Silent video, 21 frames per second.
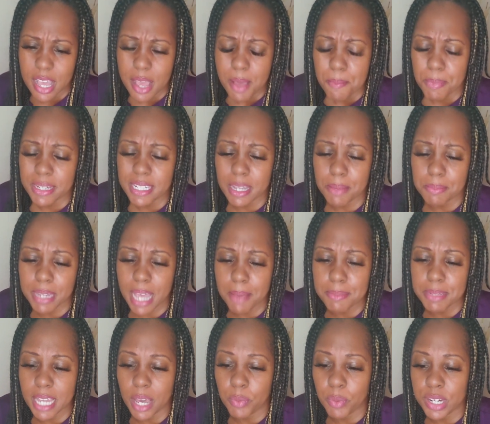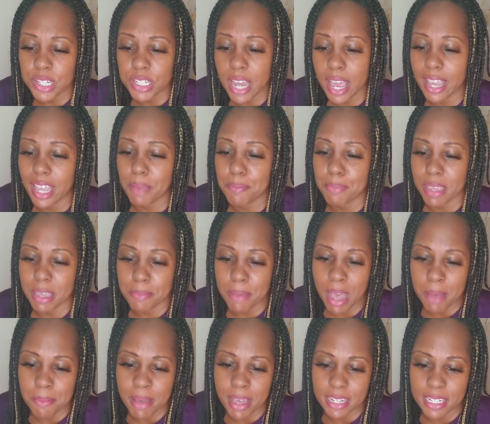but sometimes I wish I could be by
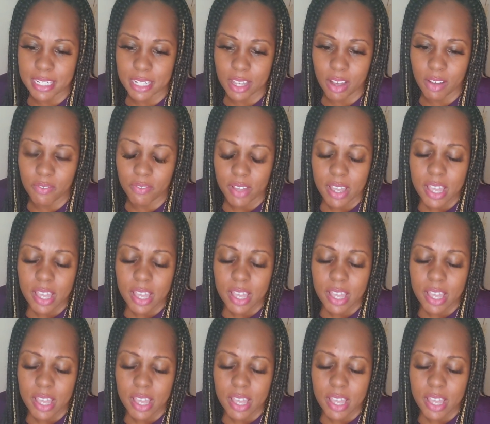myself,